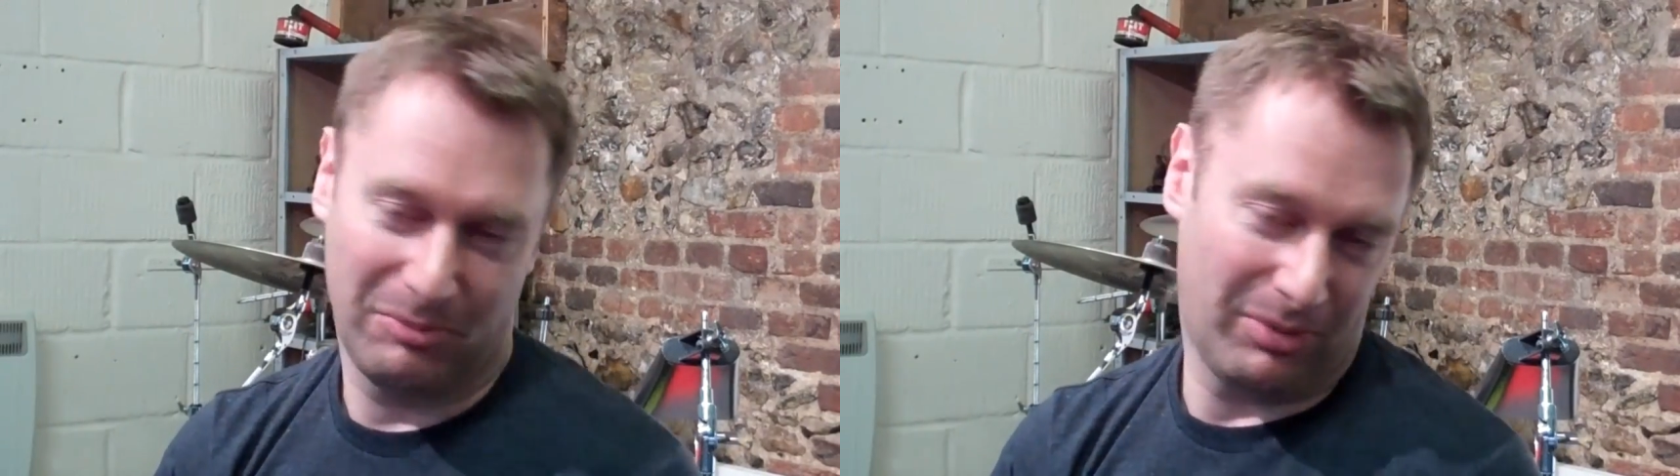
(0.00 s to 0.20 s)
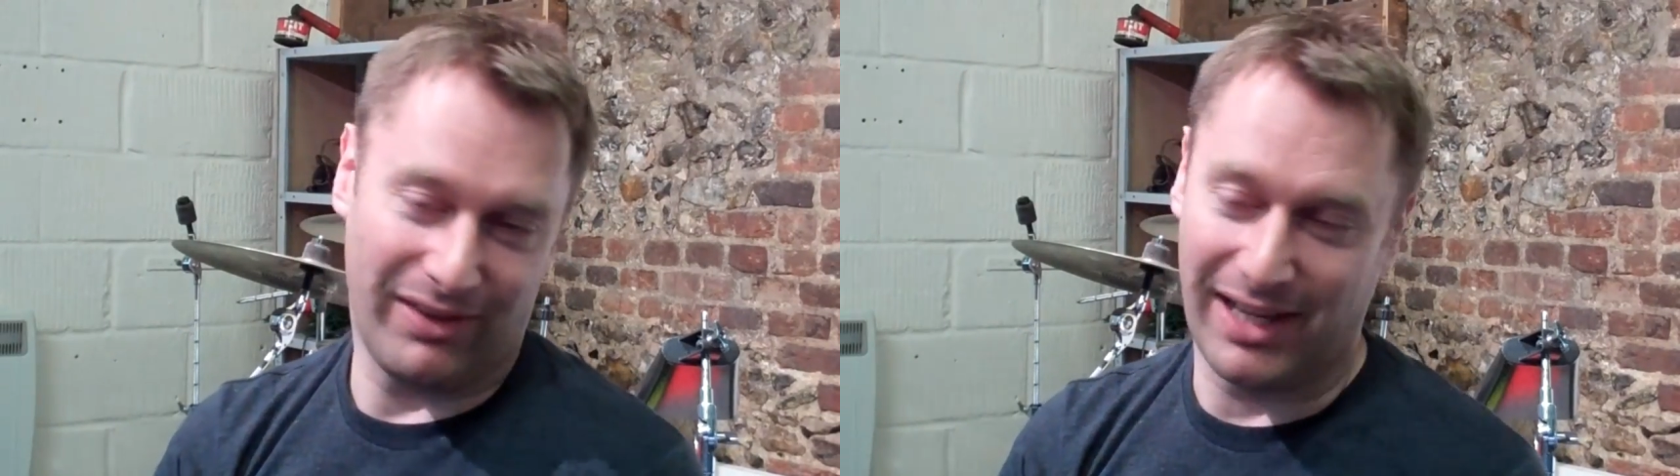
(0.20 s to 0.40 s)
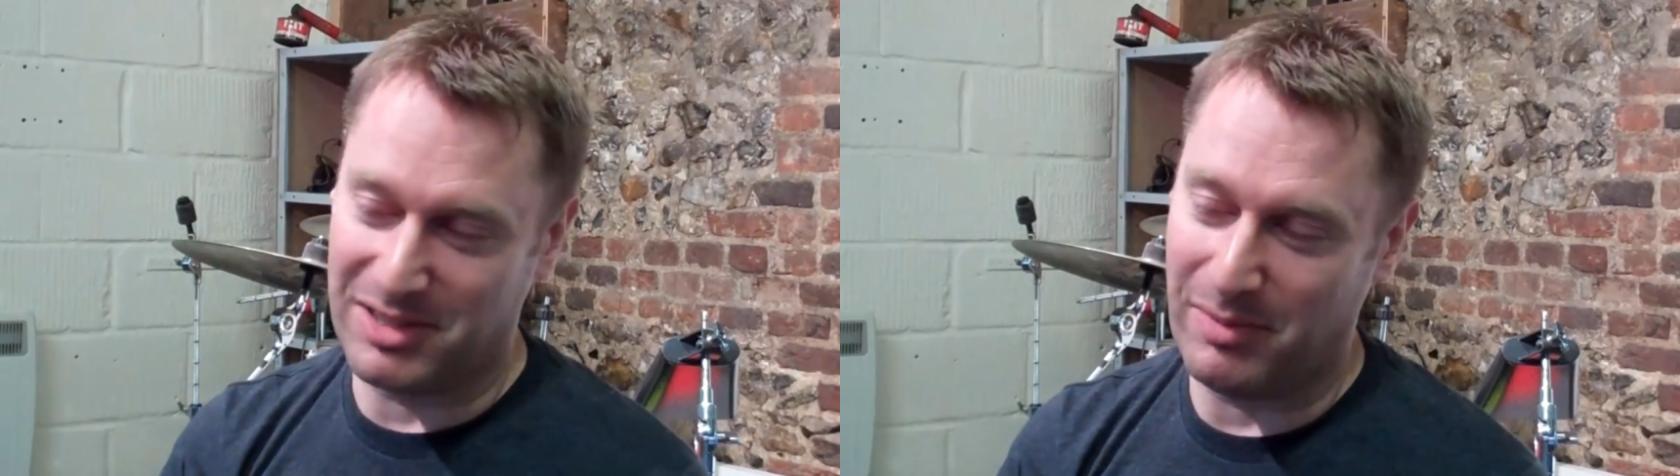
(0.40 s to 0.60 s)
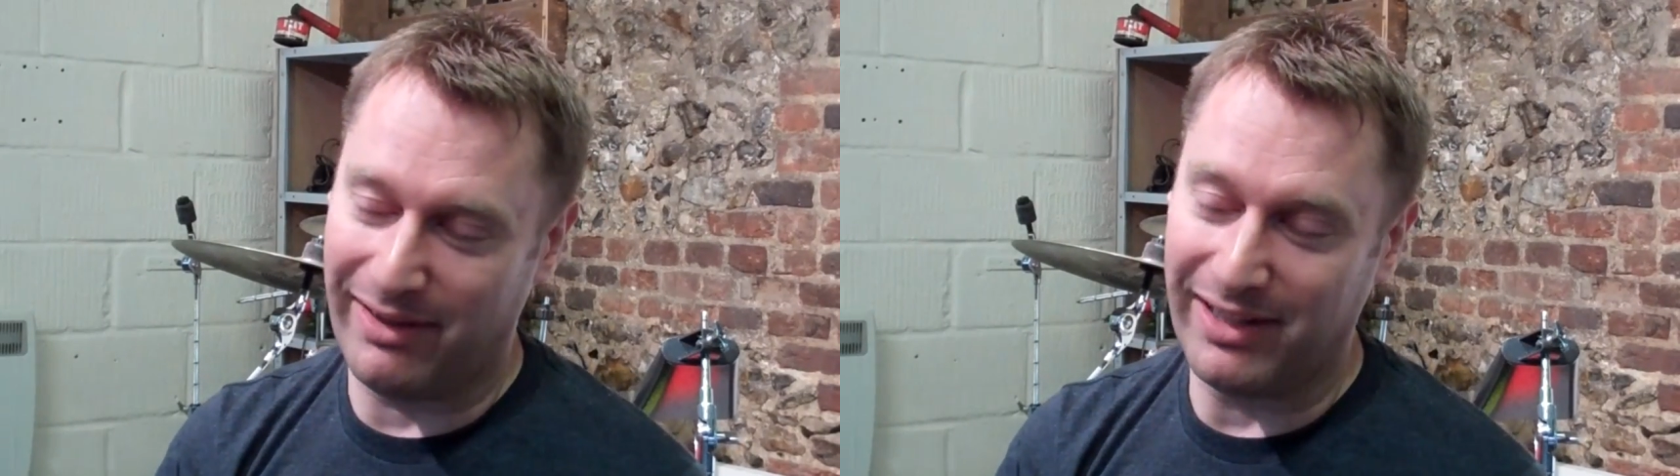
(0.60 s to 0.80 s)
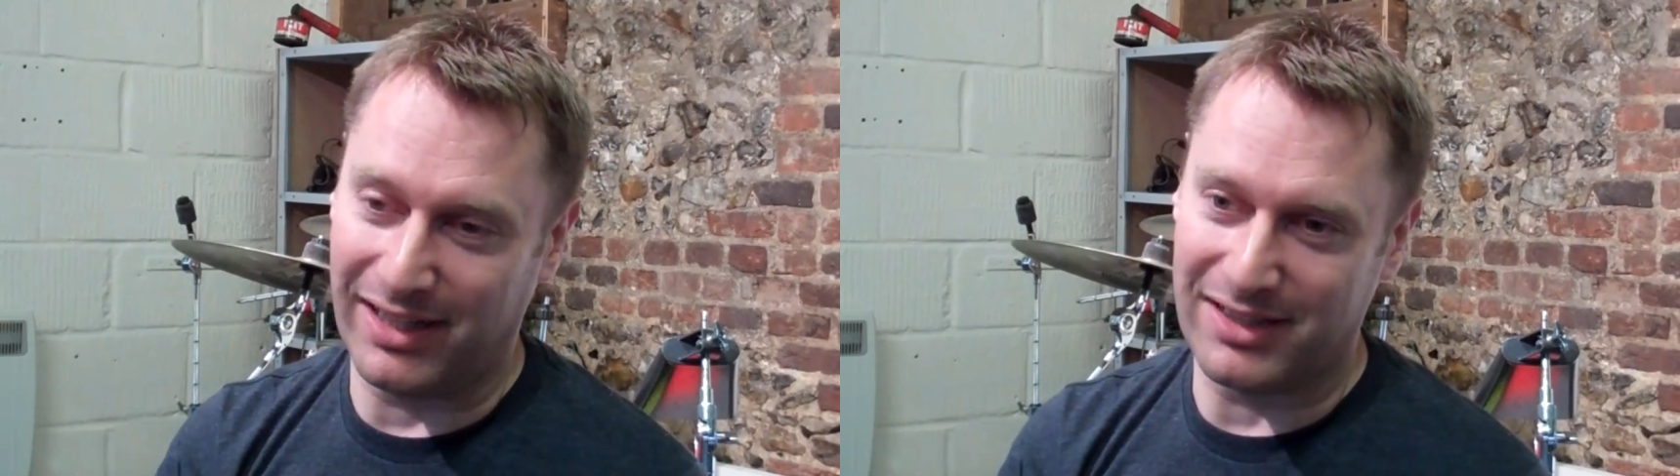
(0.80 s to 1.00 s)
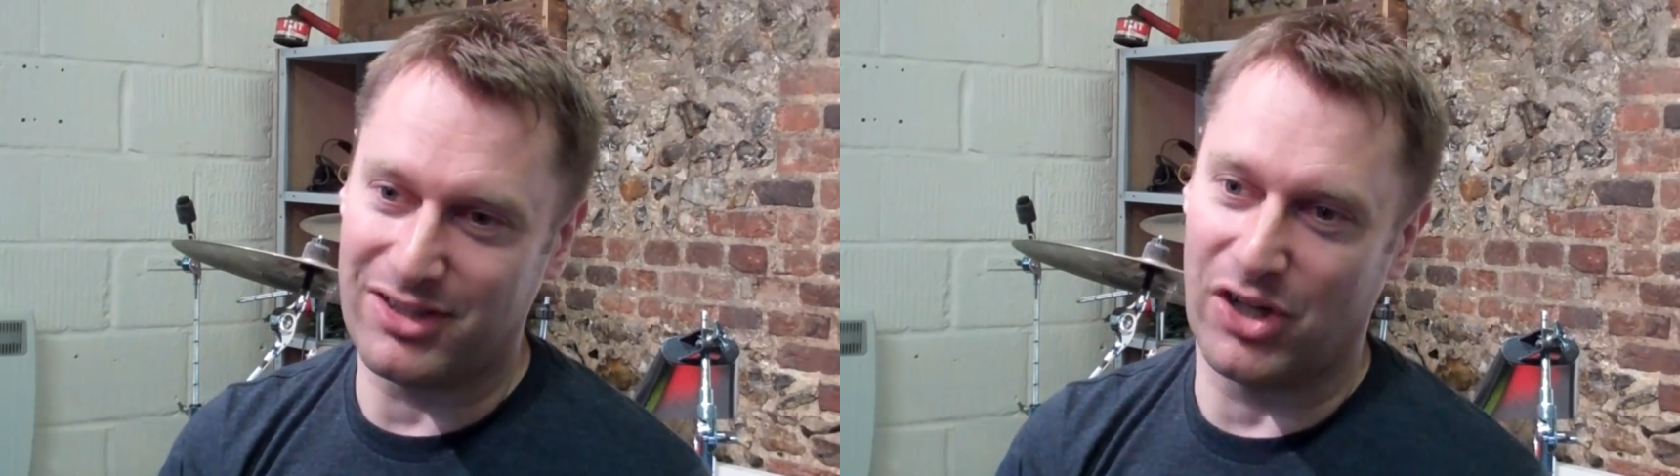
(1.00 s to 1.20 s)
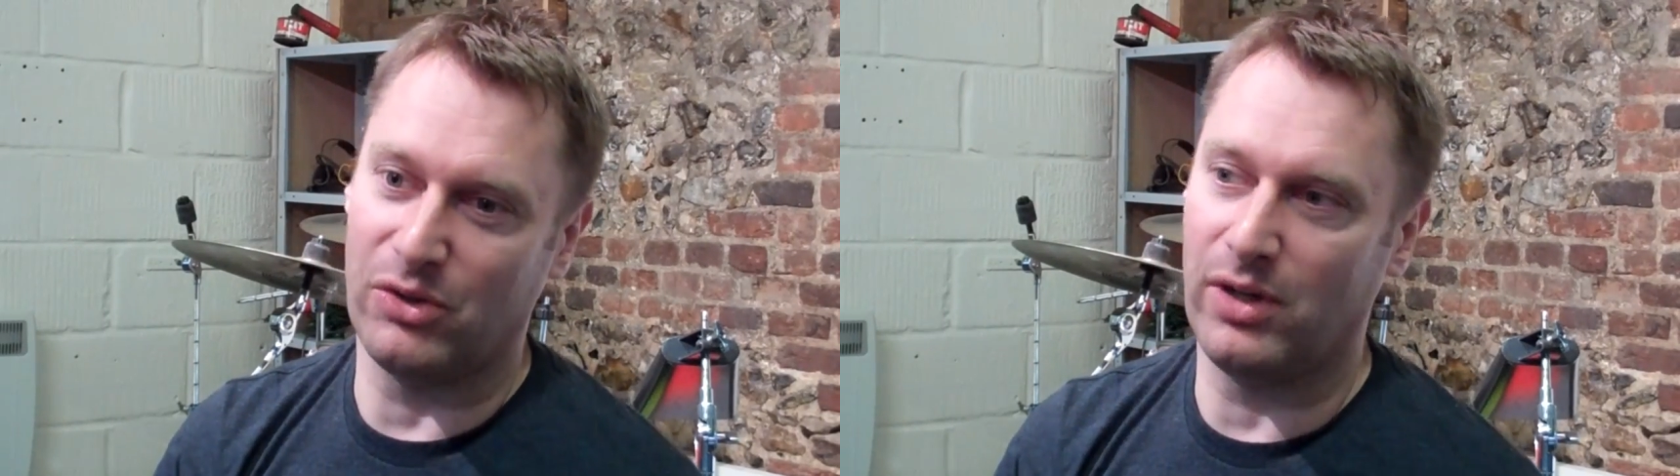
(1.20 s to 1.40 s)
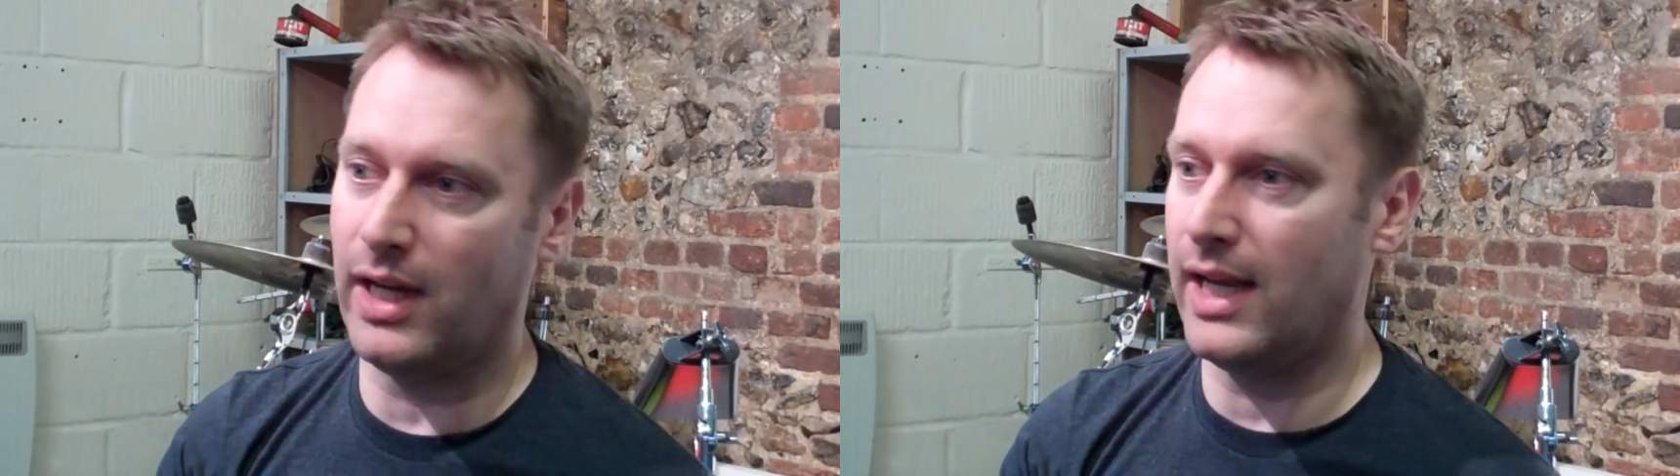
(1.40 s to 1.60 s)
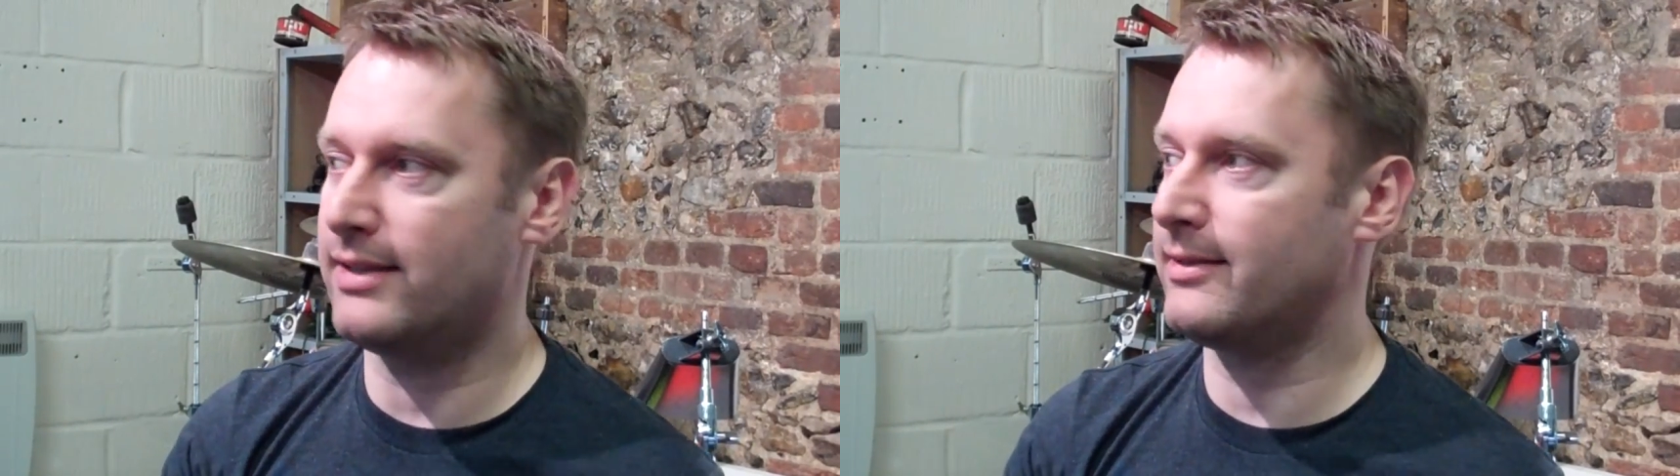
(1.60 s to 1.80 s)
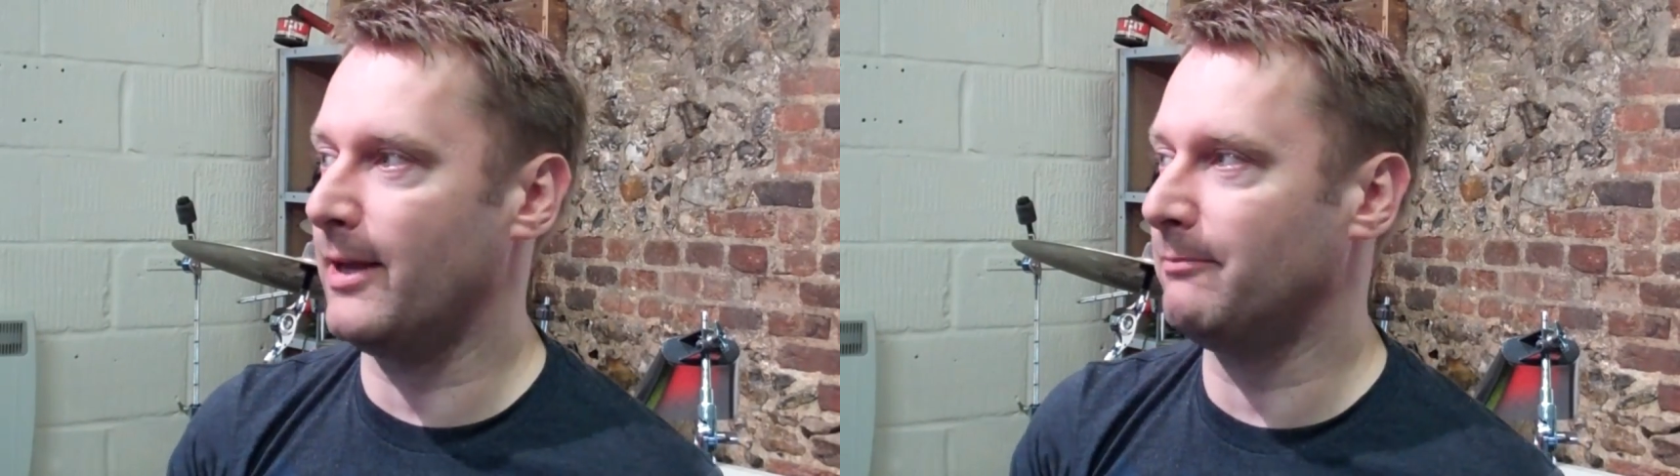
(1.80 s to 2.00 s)
but that's about it. So
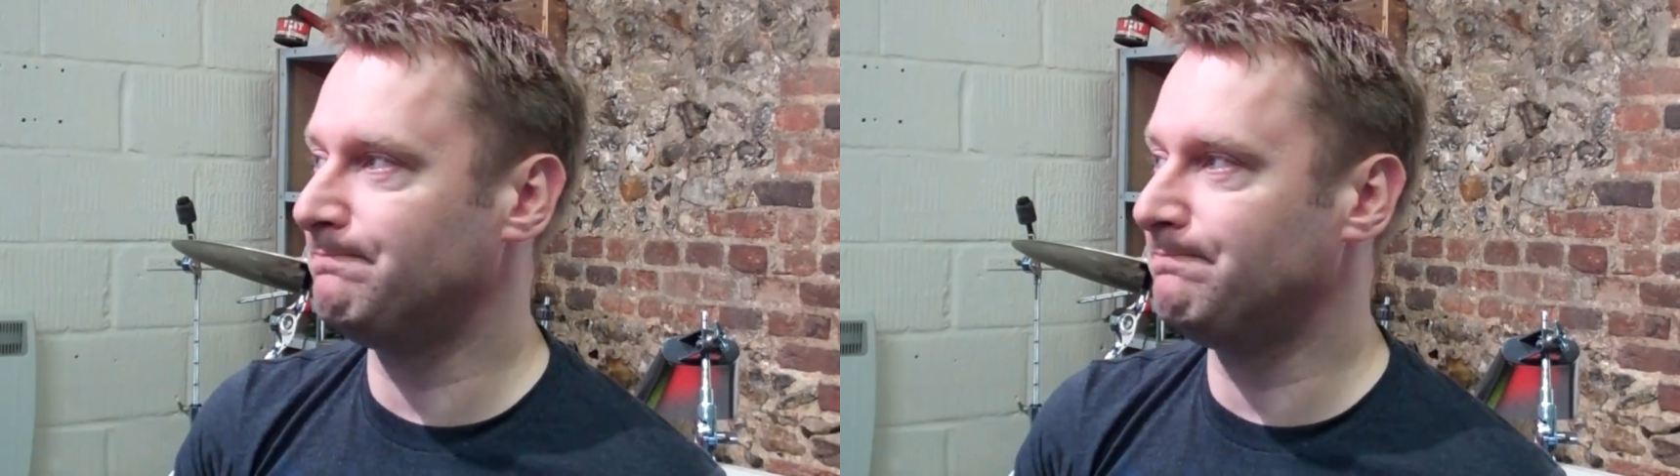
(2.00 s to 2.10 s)
it's